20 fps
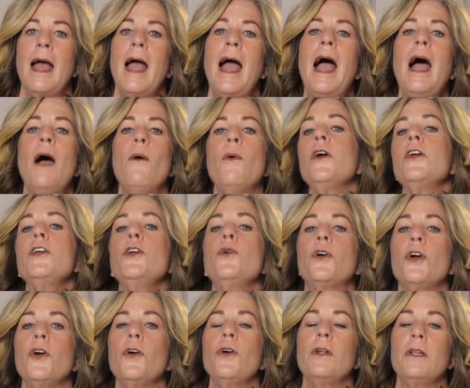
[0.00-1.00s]
"How are you
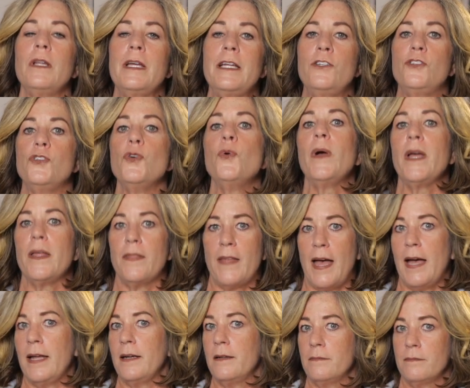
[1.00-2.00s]
currently doing that?"